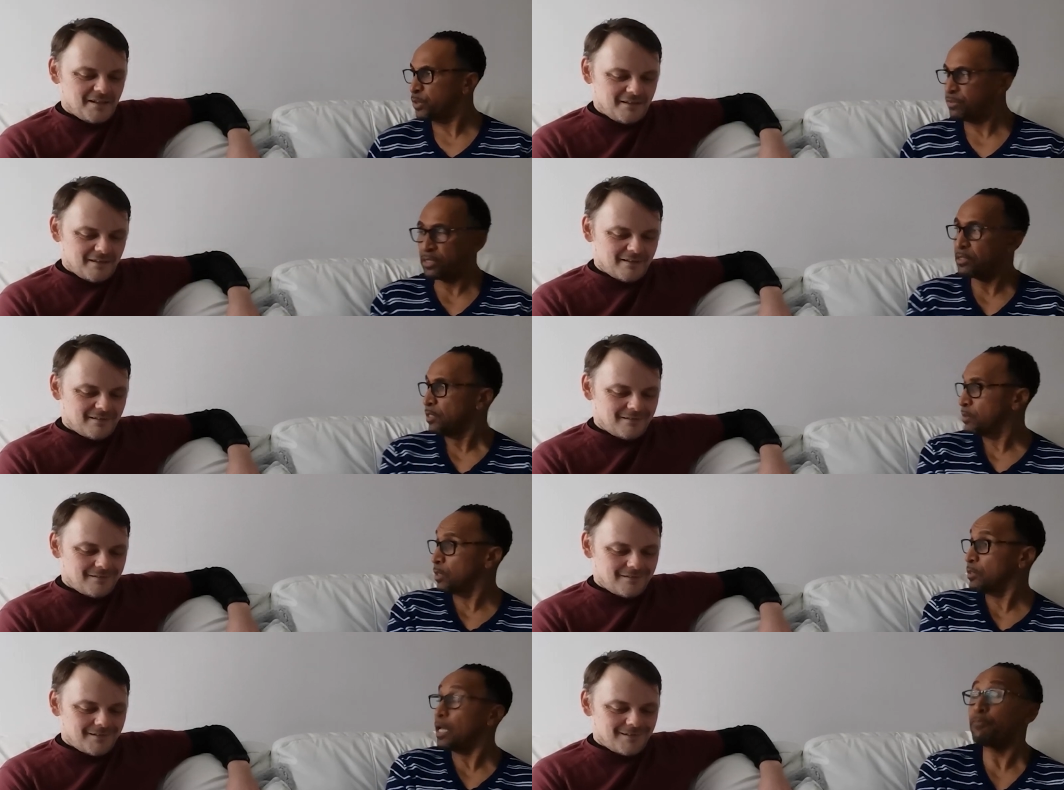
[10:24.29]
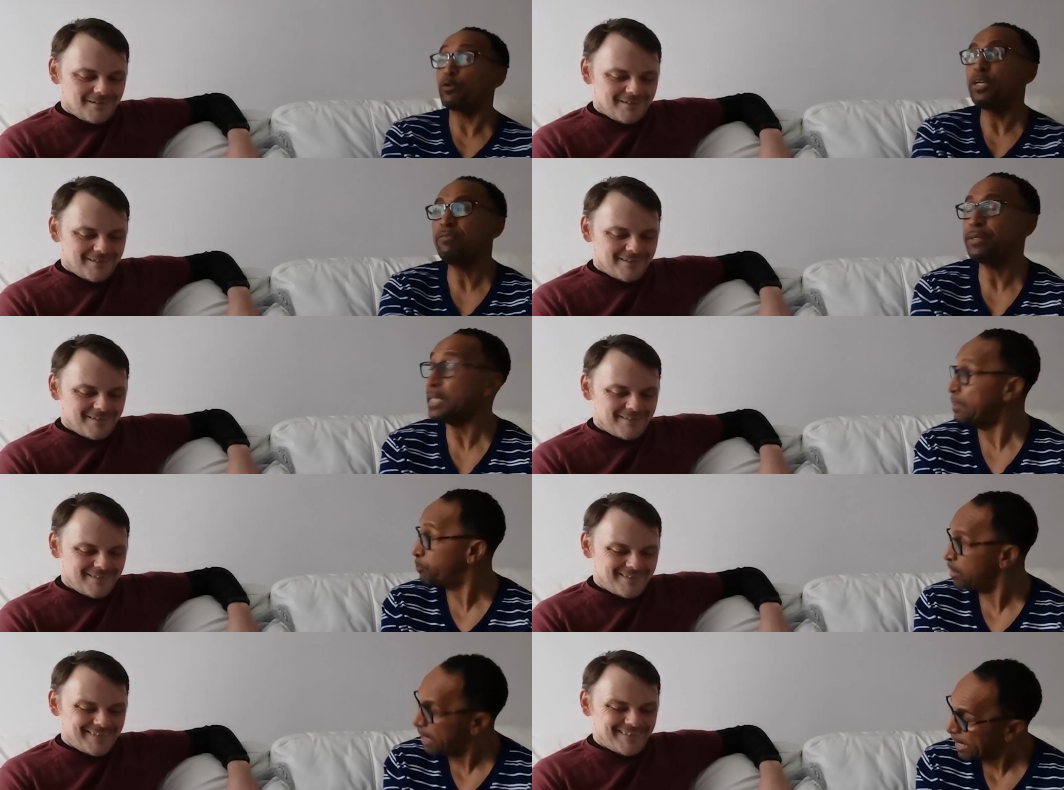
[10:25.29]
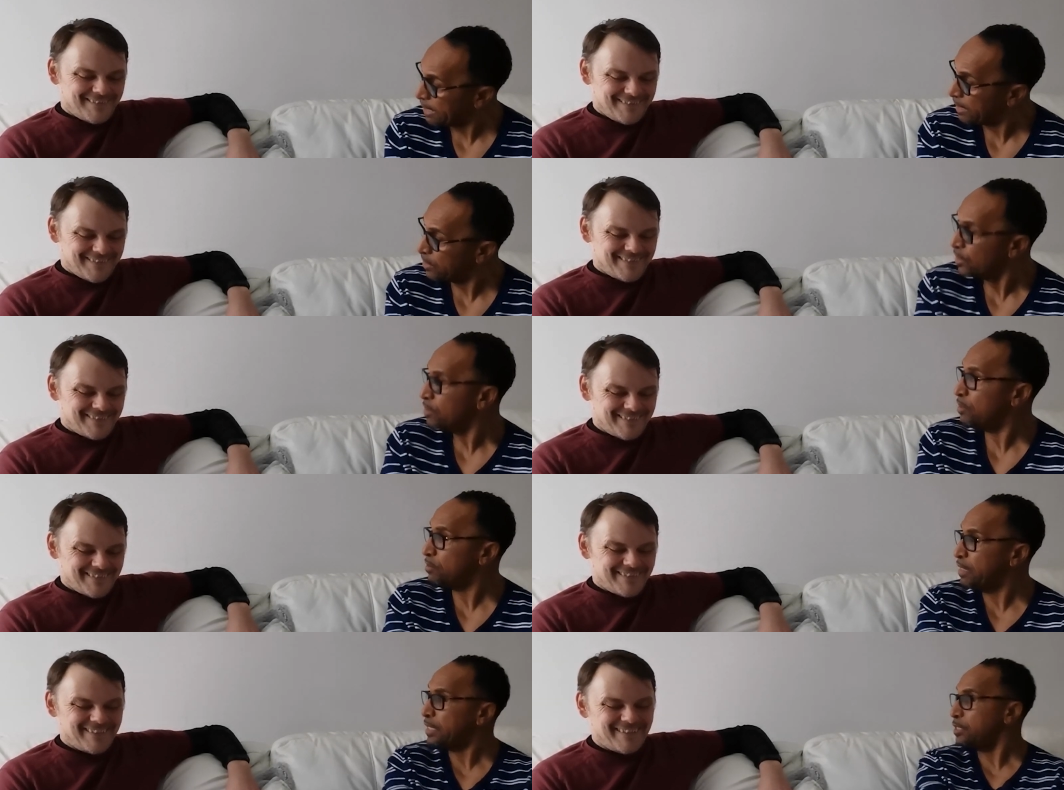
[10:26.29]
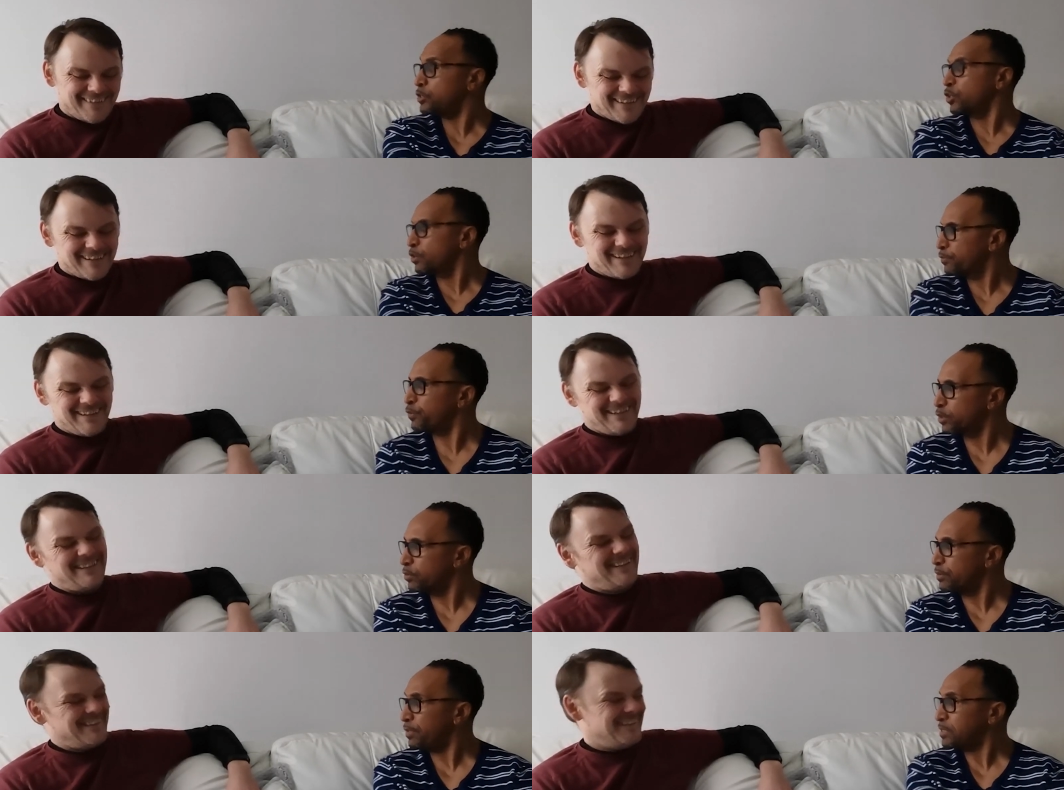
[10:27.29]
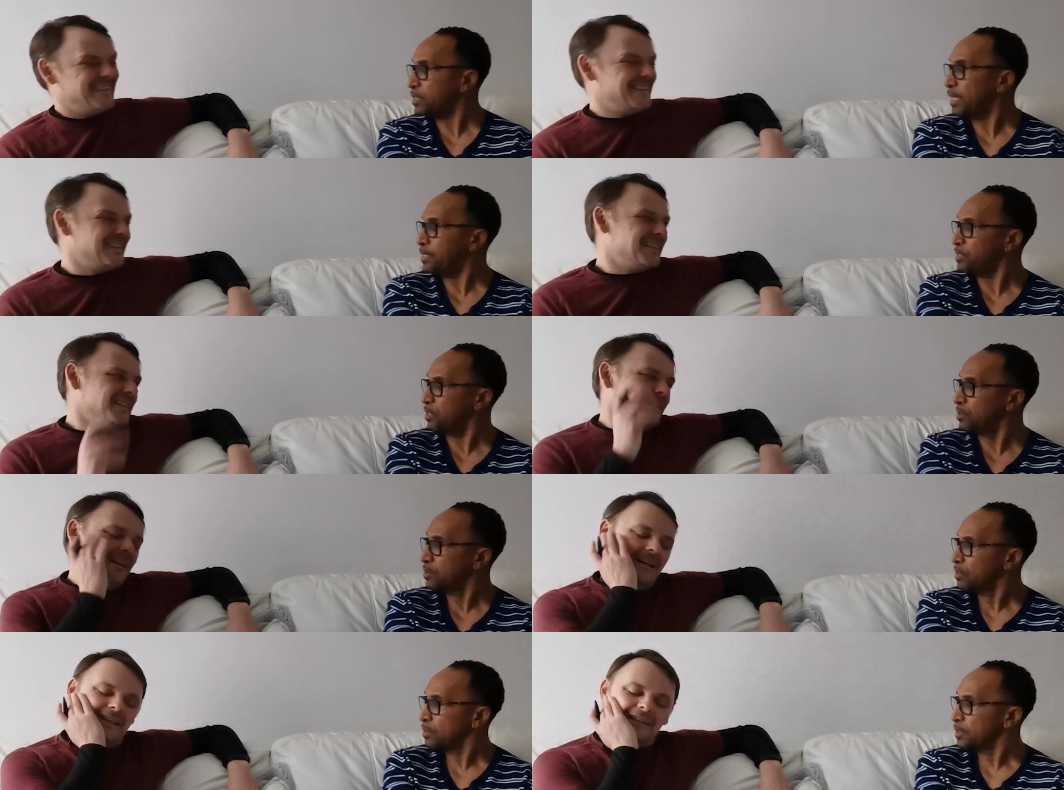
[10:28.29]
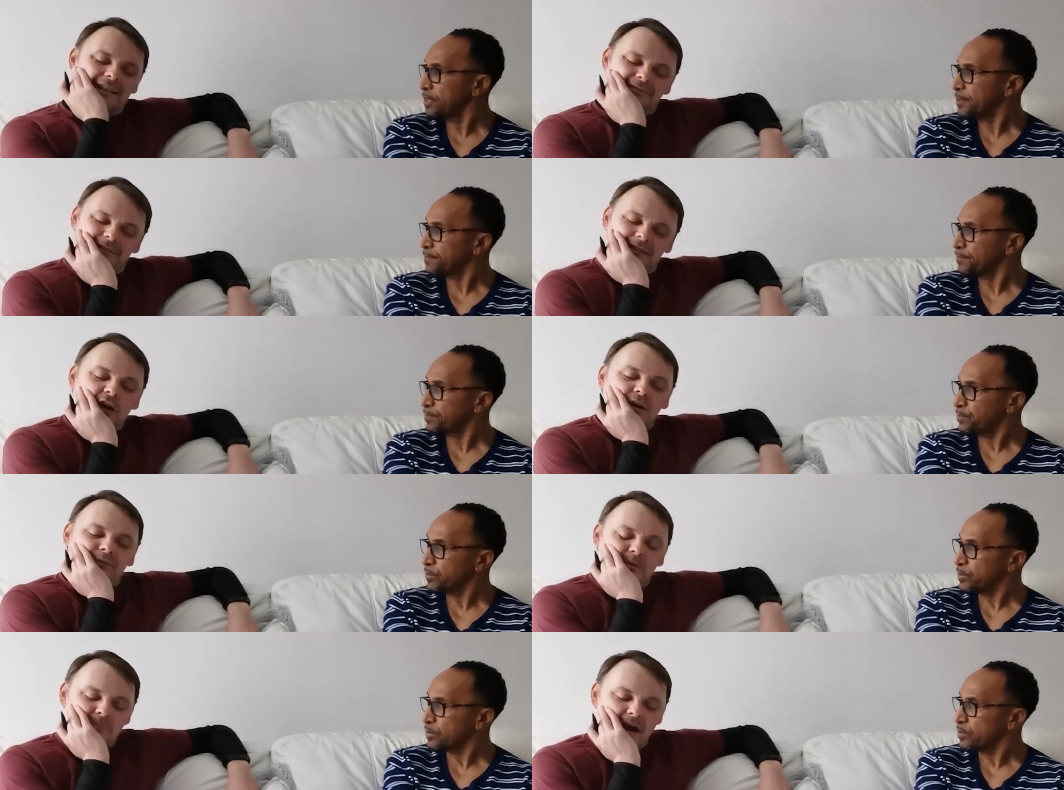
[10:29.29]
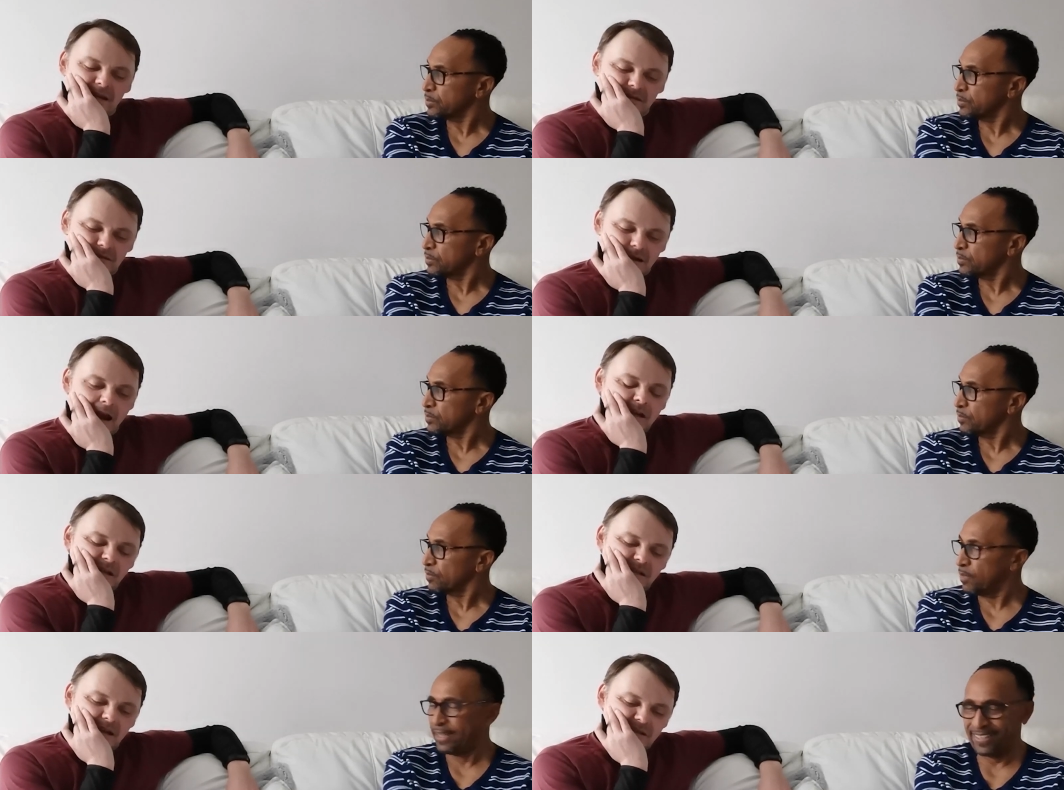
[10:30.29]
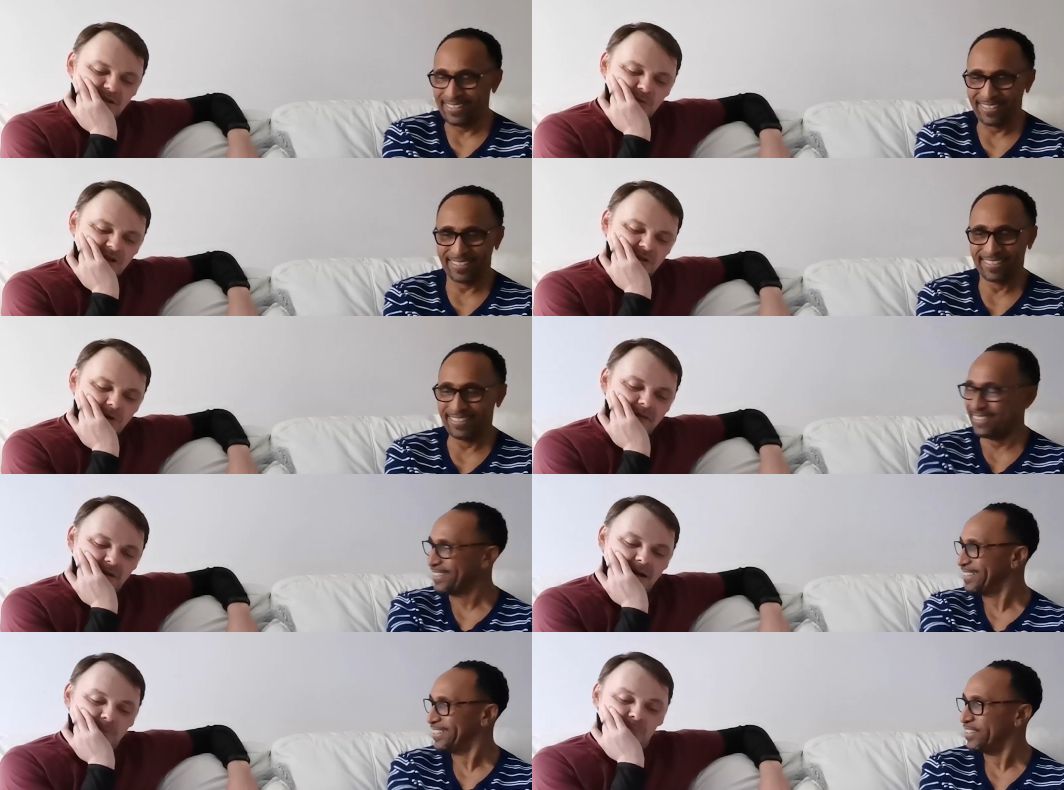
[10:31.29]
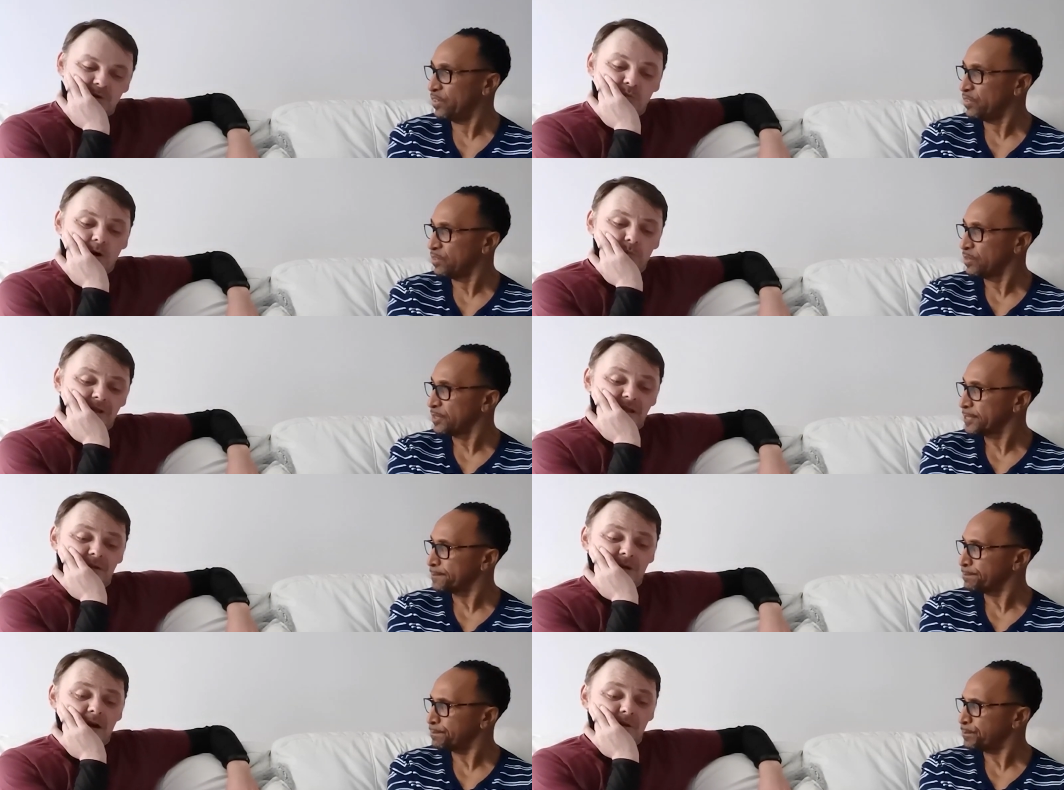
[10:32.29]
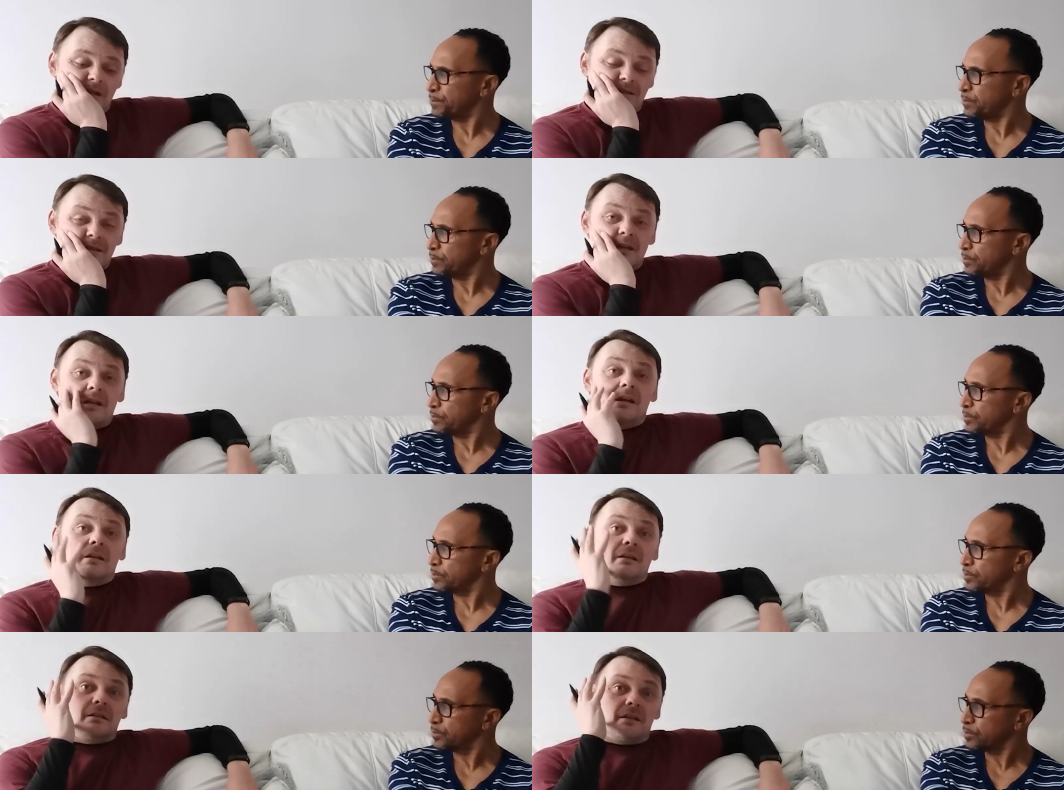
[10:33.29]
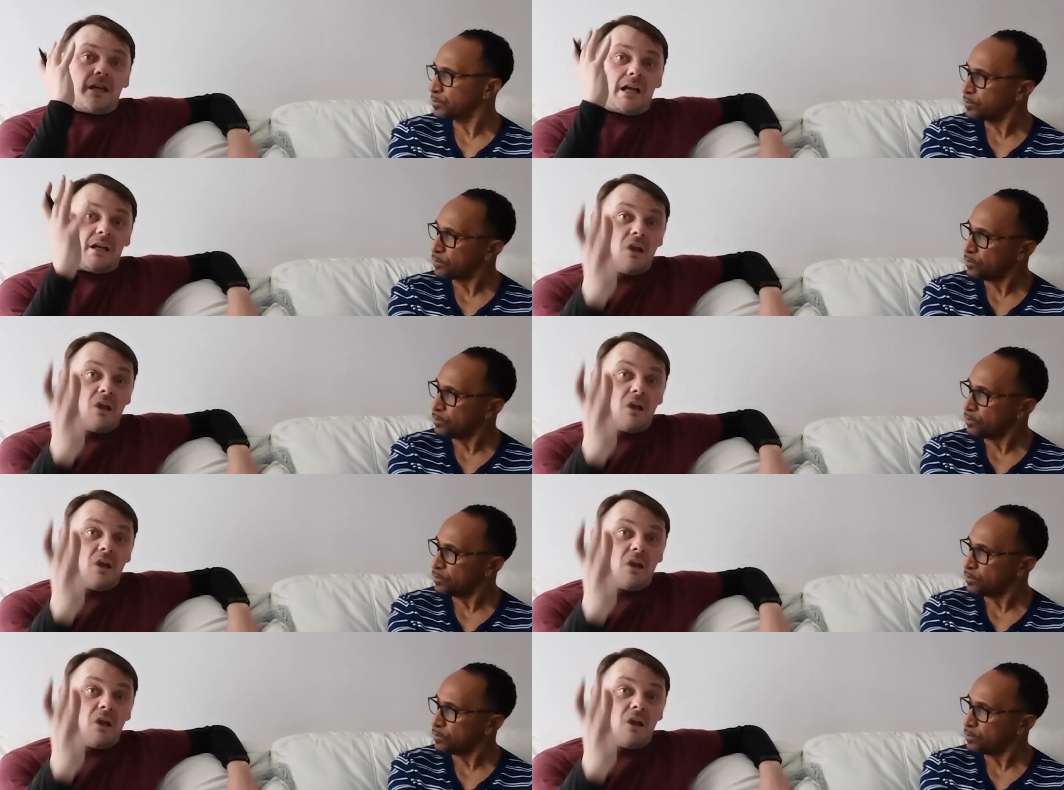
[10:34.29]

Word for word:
Speaker 1: for even for even implying that they deserve further investigation. I know none
Speaker 2: of it makes any sense whatsoever. But what we do know is, they're